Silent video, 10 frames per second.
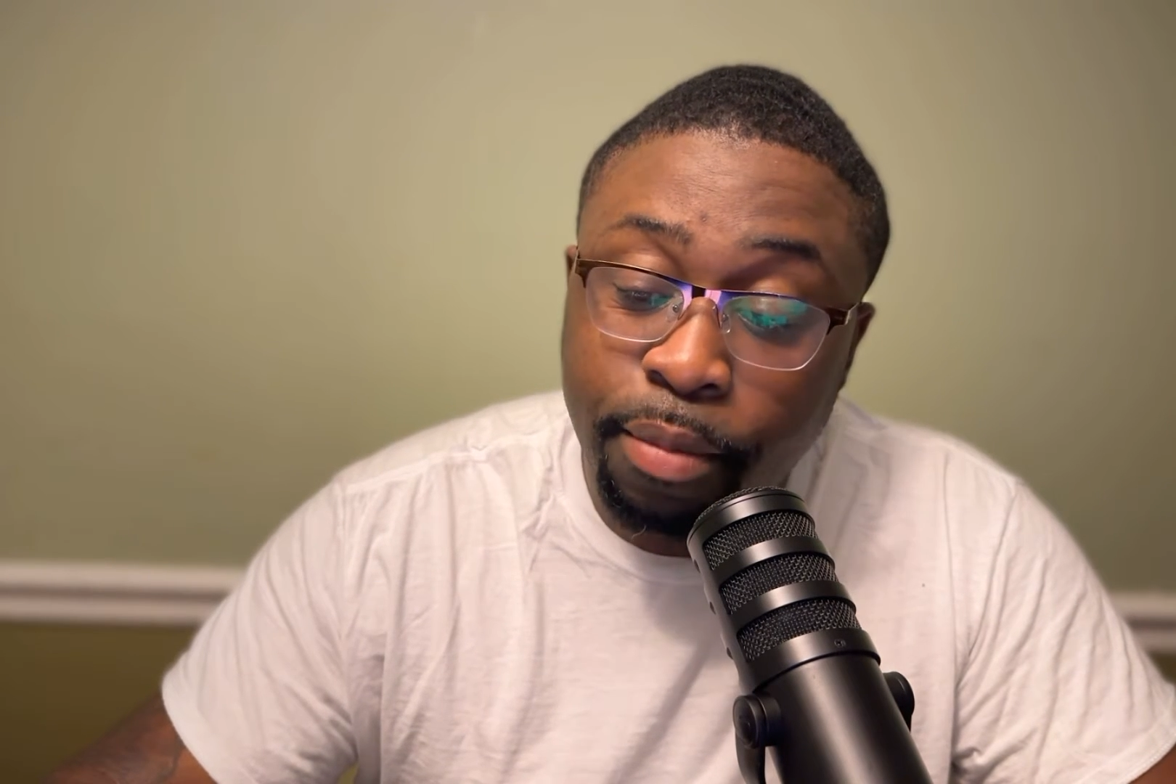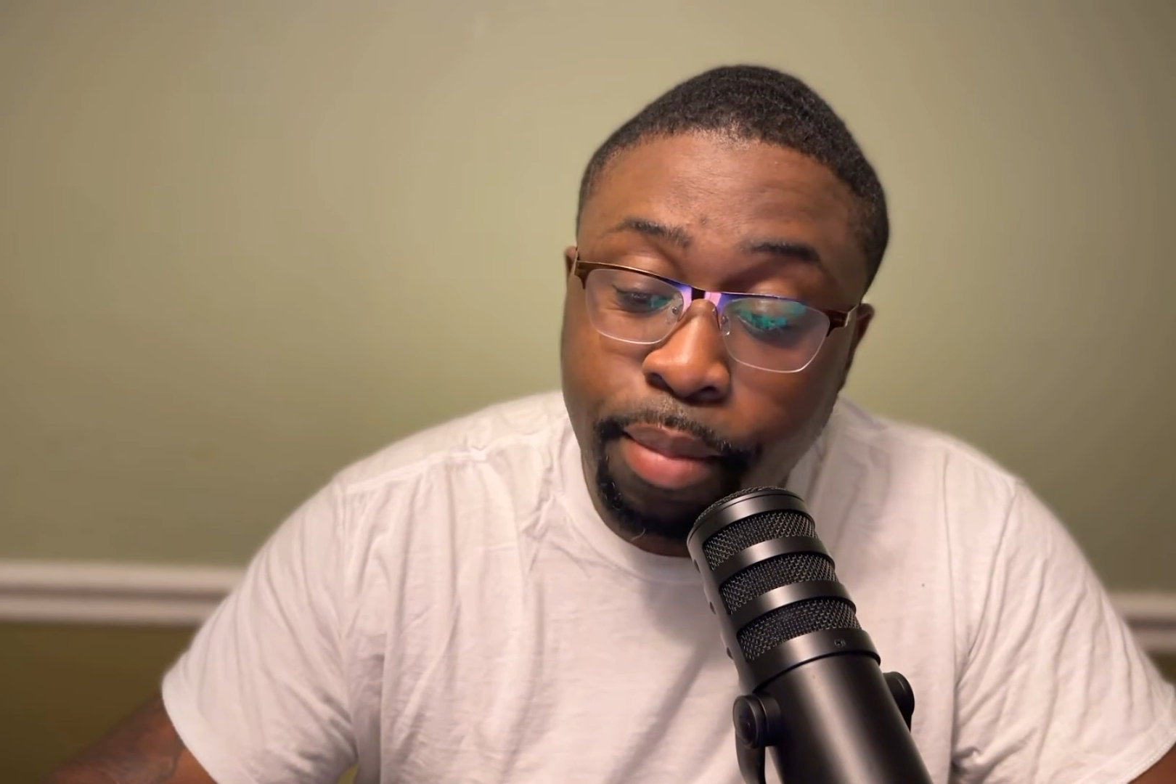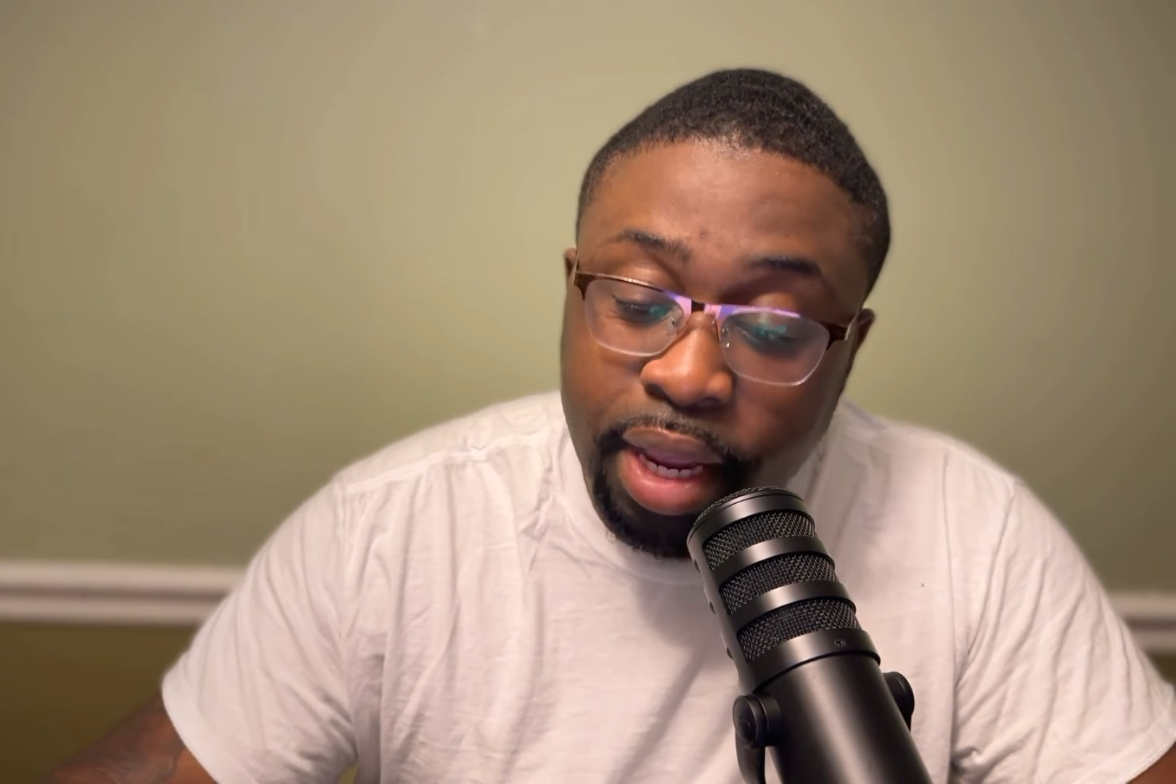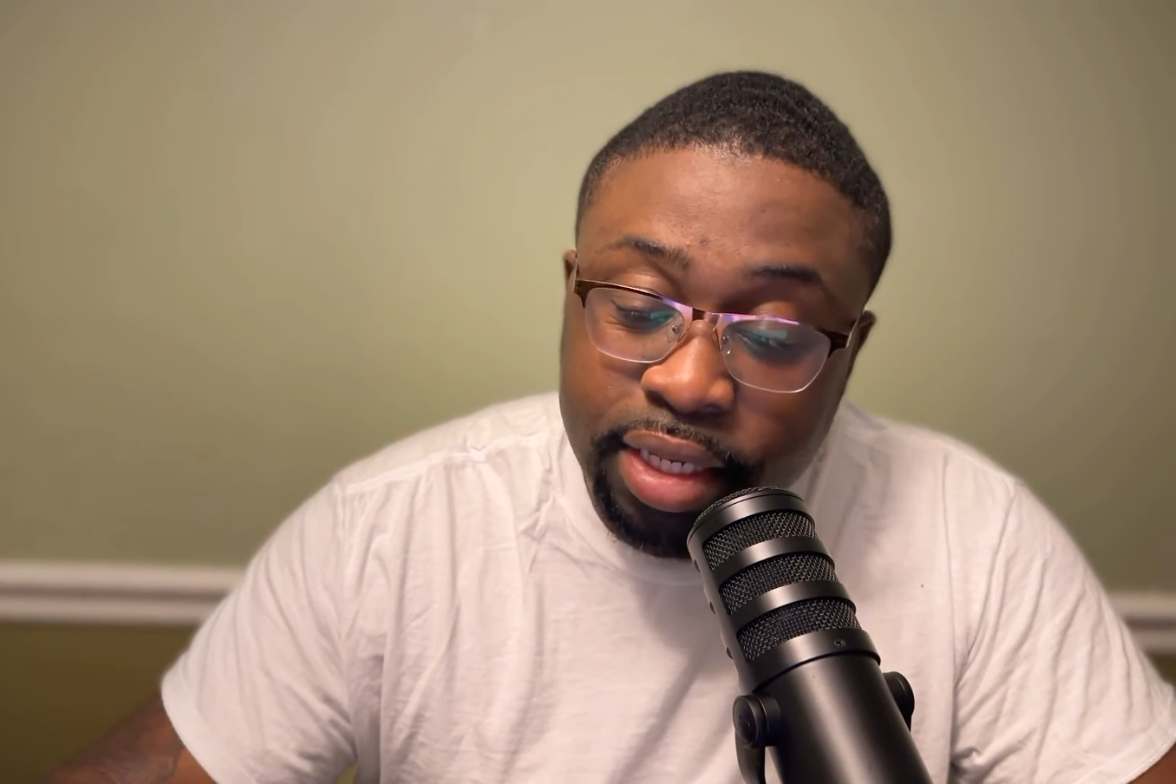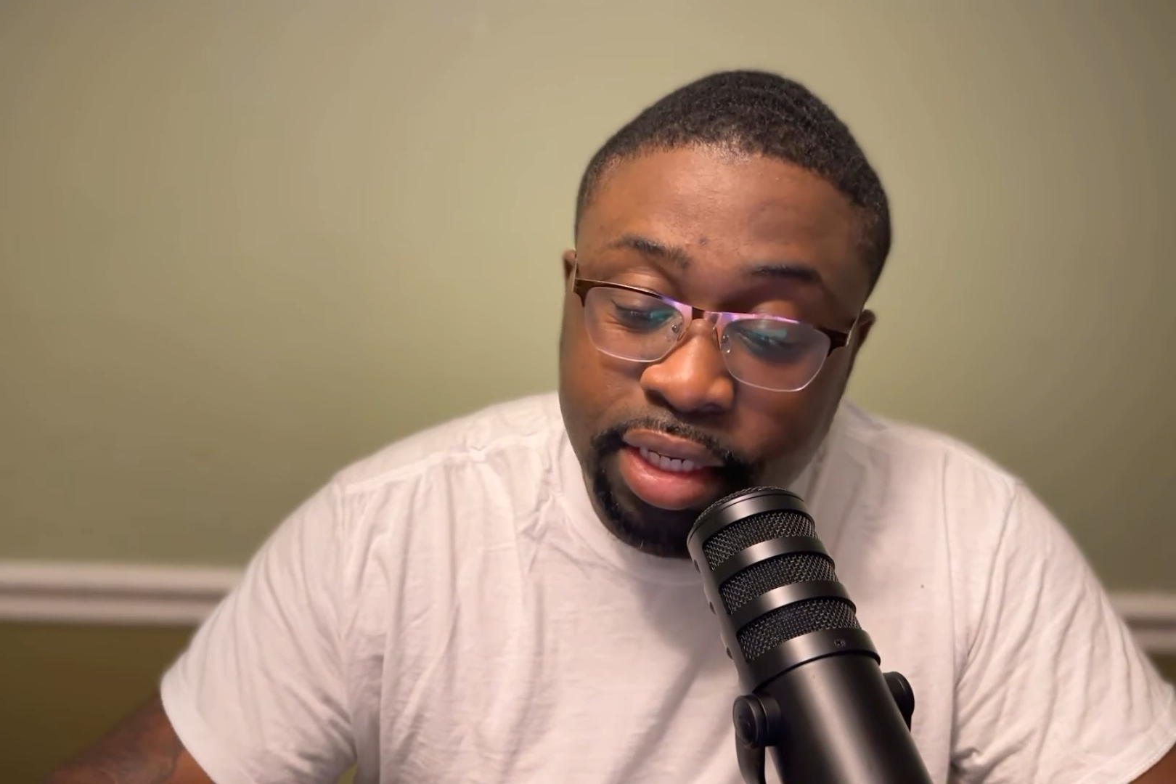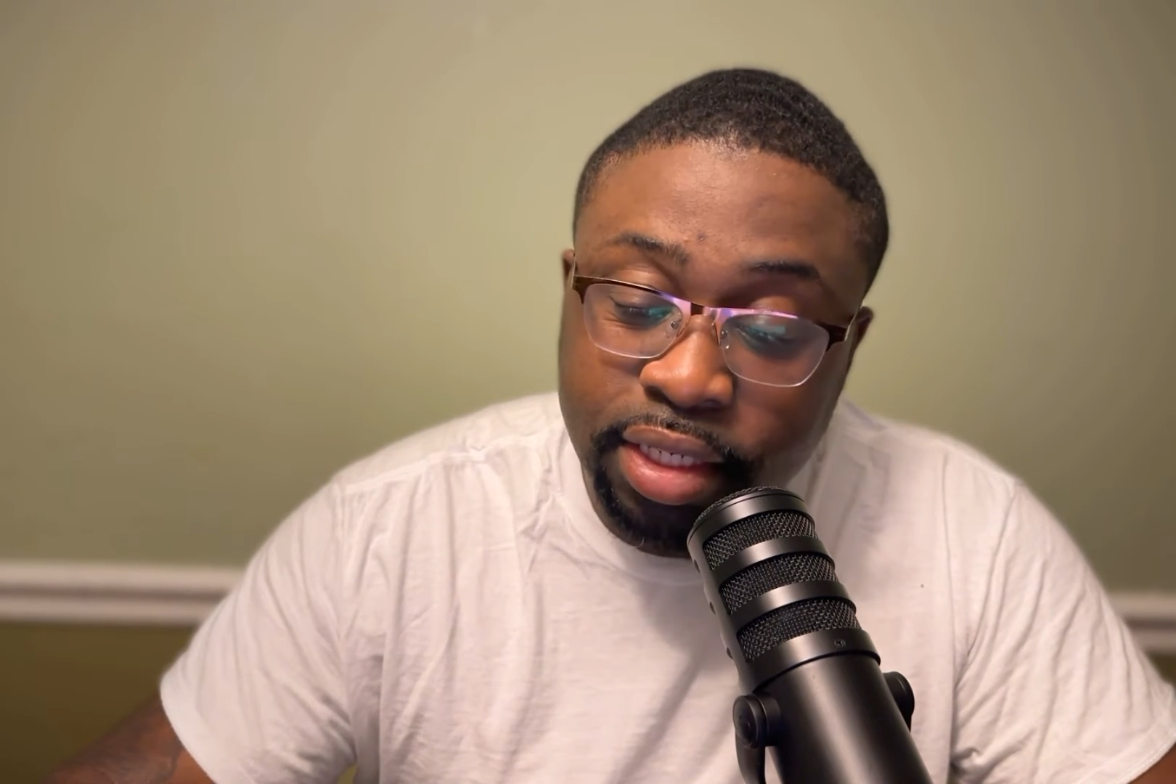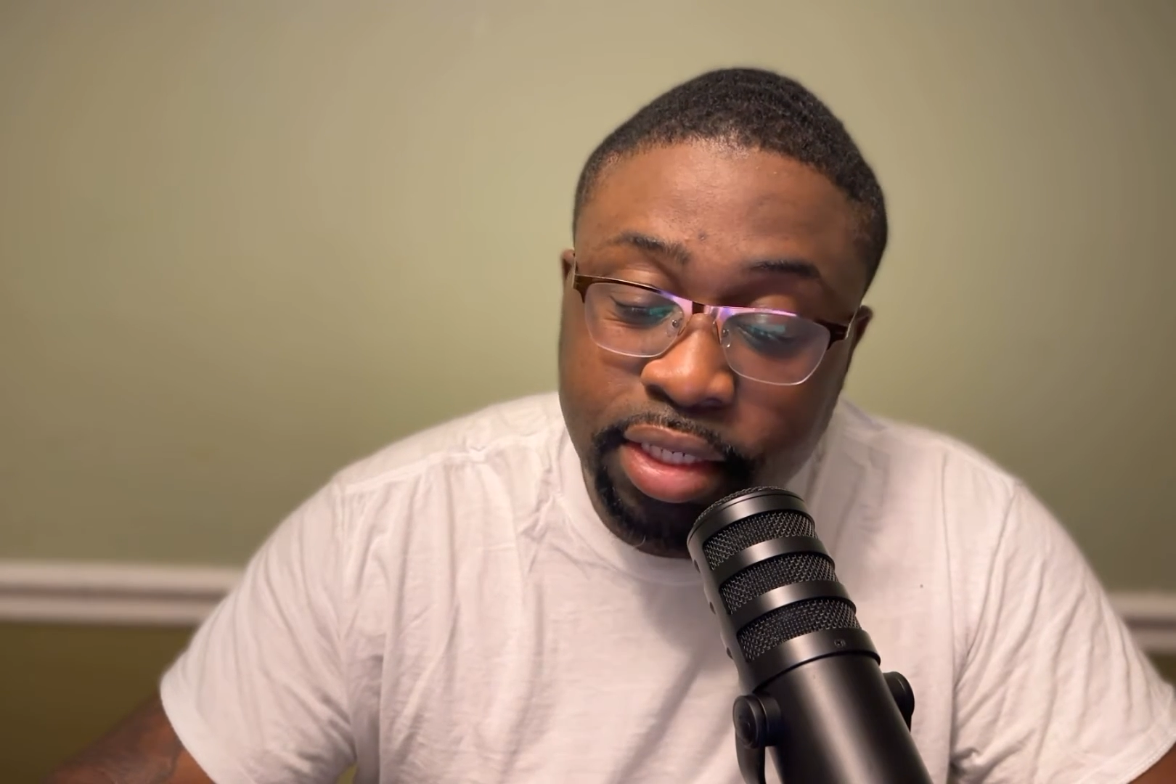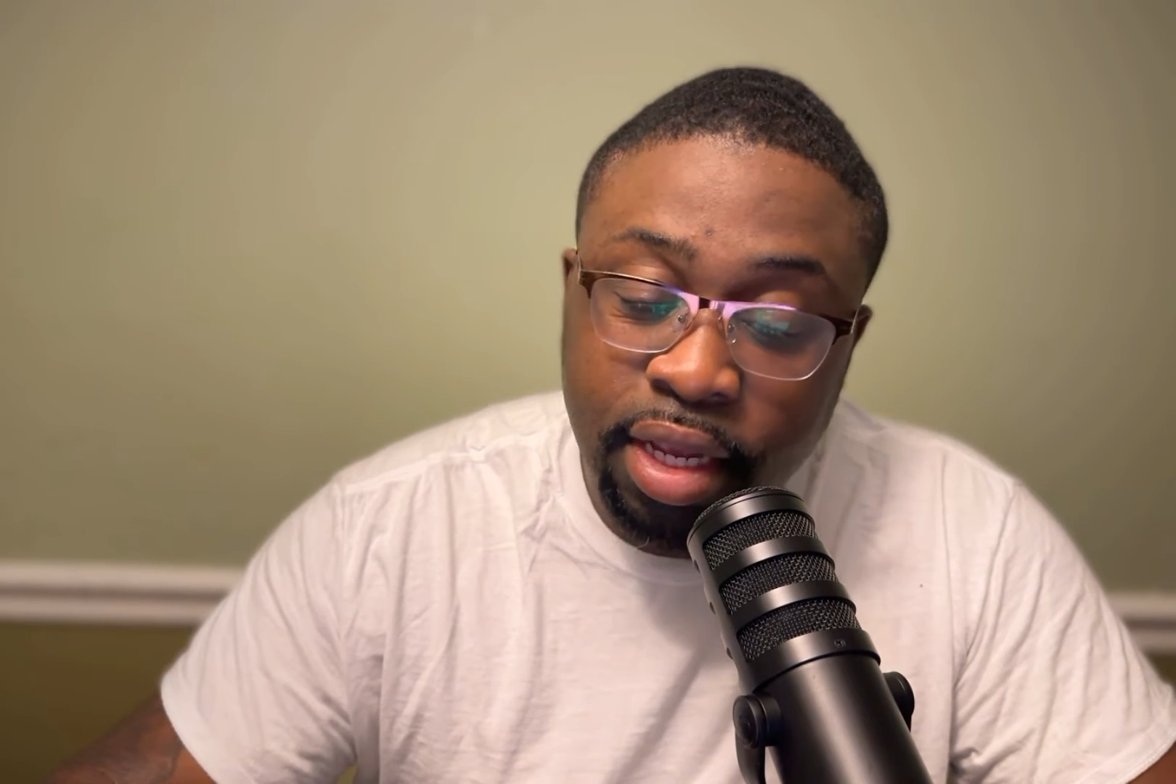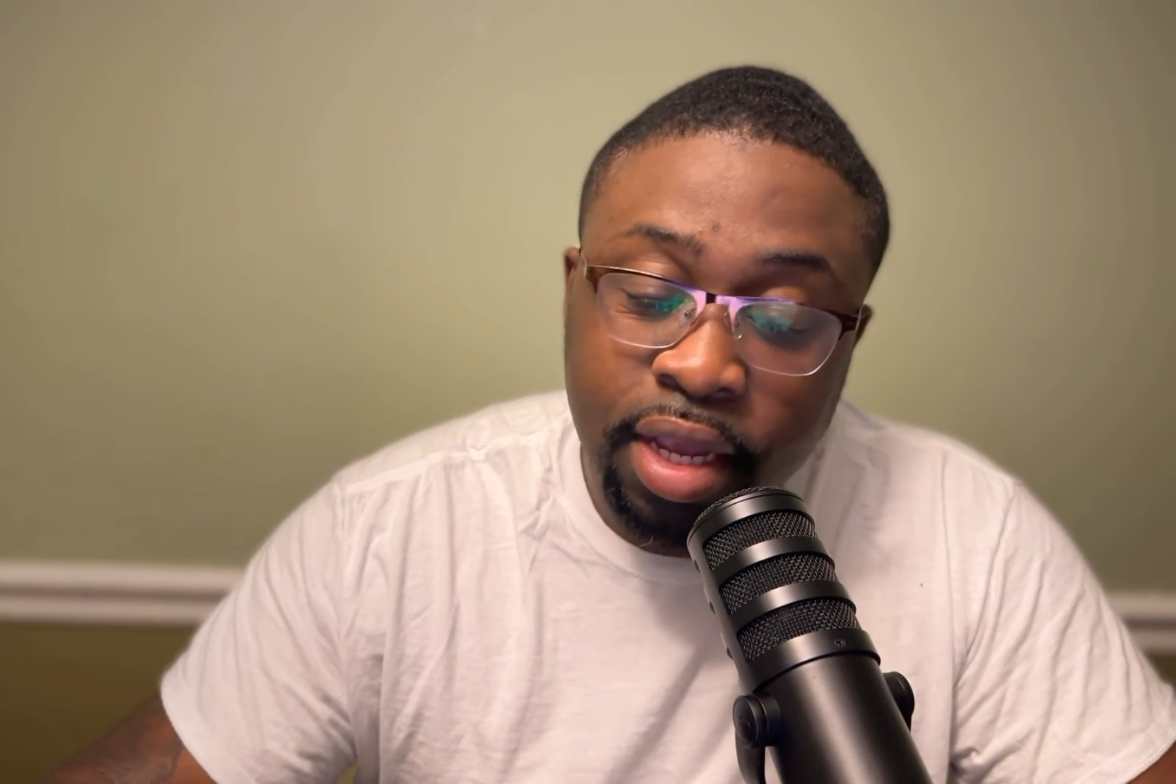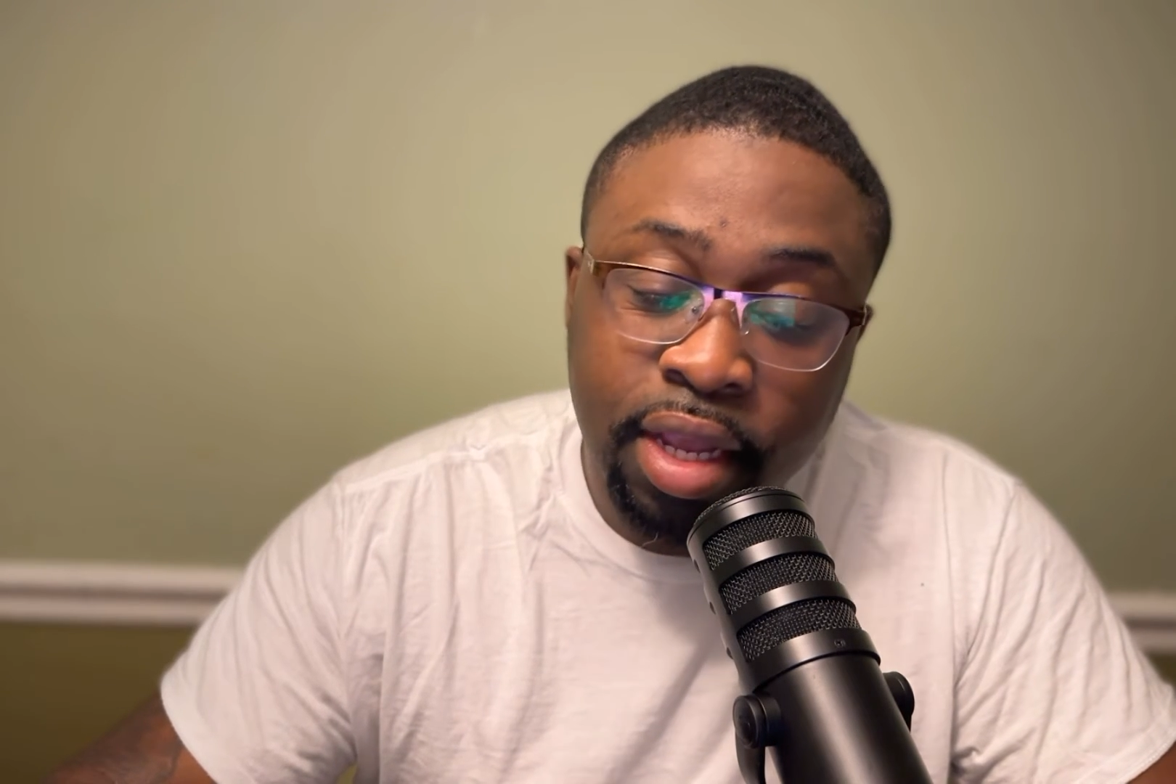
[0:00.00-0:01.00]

basis,